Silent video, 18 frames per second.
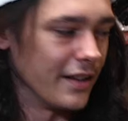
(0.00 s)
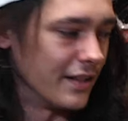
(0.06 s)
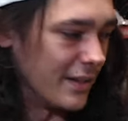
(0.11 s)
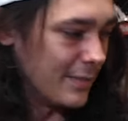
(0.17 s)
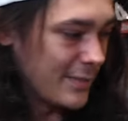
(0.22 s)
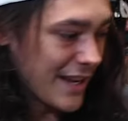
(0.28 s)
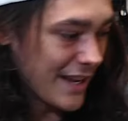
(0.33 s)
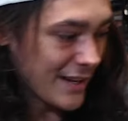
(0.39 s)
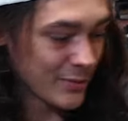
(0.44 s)

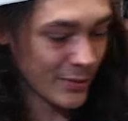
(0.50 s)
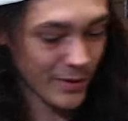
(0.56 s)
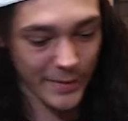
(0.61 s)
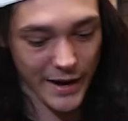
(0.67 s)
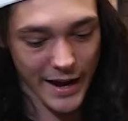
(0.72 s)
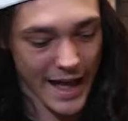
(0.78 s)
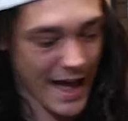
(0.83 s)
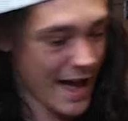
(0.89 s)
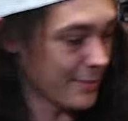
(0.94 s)
Libtech's one of
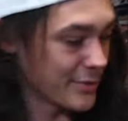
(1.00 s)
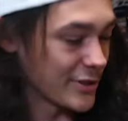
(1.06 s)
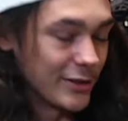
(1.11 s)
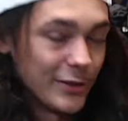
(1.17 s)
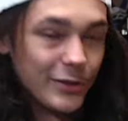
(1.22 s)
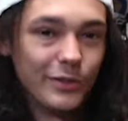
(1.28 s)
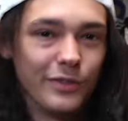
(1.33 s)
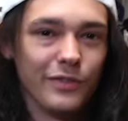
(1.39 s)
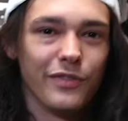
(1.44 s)
my
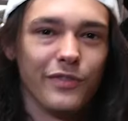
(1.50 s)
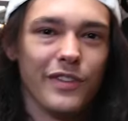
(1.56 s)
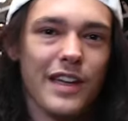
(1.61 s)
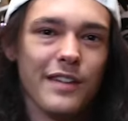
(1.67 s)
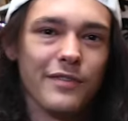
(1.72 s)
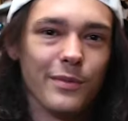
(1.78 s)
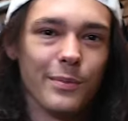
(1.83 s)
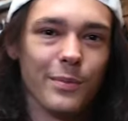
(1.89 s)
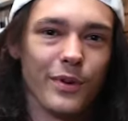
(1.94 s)
absolute
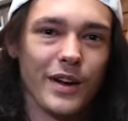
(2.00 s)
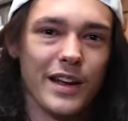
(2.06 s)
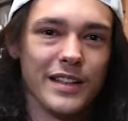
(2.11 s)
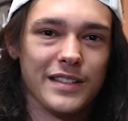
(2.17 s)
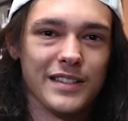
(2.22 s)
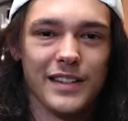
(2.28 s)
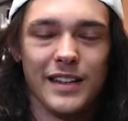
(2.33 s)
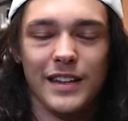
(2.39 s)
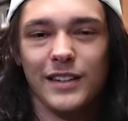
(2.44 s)
favorite brands
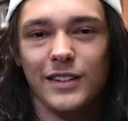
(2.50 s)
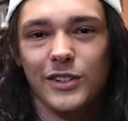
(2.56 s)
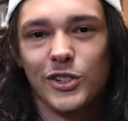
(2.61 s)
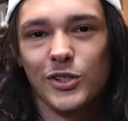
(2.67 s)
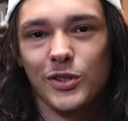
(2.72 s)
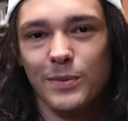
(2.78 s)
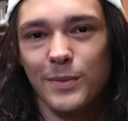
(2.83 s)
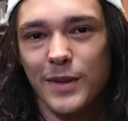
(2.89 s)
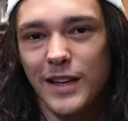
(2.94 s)
in the
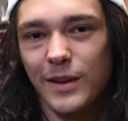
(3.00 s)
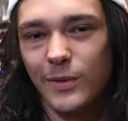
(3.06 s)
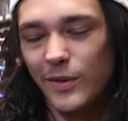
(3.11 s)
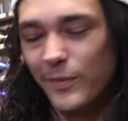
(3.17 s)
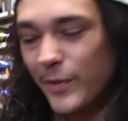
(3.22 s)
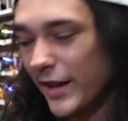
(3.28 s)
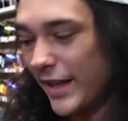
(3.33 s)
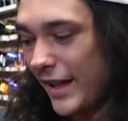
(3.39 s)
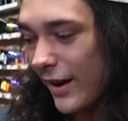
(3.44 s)
industry, man. We've
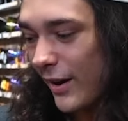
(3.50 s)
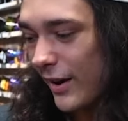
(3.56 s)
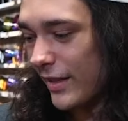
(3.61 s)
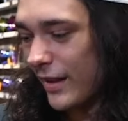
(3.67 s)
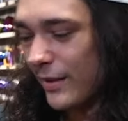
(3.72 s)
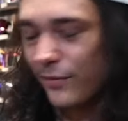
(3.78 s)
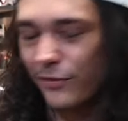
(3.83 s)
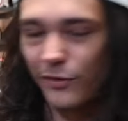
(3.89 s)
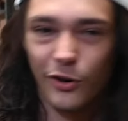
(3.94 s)
been carrying
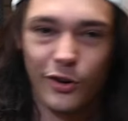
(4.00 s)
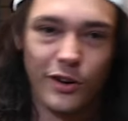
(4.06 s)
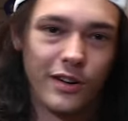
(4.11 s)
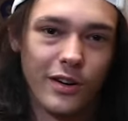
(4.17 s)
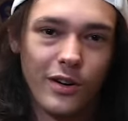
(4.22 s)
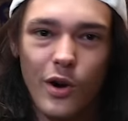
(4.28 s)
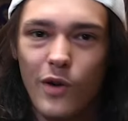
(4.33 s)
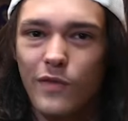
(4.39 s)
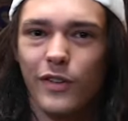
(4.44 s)
them for
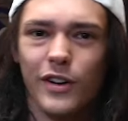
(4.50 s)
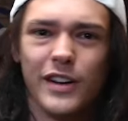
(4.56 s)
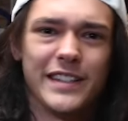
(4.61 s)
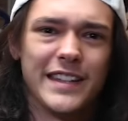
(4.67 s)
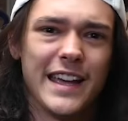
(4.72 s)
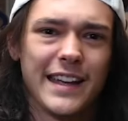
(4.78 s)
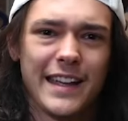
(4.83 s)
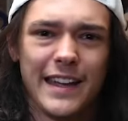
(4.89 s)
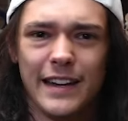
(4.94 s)
over a
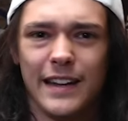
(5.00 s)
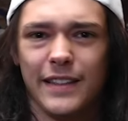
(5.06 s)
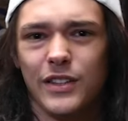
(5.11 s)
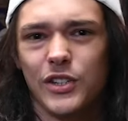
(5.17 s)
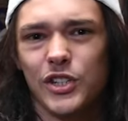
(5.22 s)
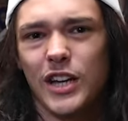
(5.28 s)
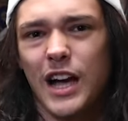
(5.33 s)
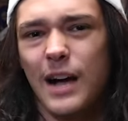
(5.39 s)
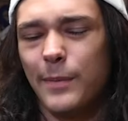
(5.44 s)
decade at the
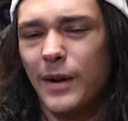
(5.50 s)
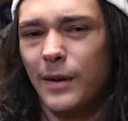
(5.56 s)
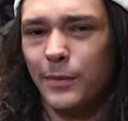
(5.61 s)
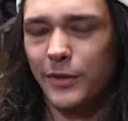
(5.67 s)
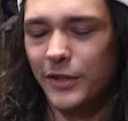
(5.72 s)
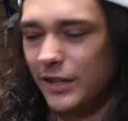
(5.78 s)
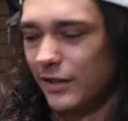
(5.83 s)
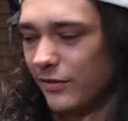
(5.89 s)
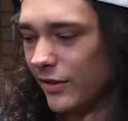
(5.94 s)
shop, I
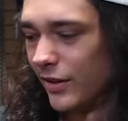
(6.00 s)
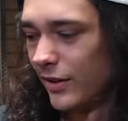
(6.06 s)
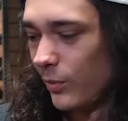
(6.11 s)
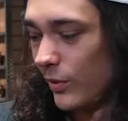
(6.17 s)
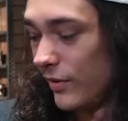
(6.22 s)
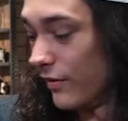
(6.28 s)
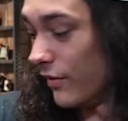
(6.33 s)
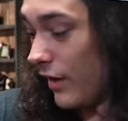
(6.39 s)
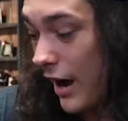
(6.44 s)
believe, and
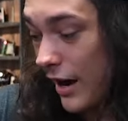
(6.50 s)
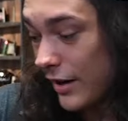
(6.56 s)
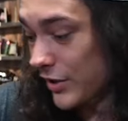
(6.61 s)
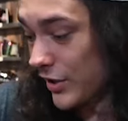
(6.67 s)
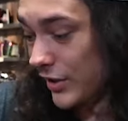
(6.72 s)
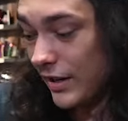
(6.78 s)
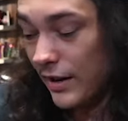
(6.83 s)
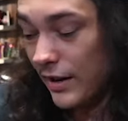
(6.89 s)
we've honestly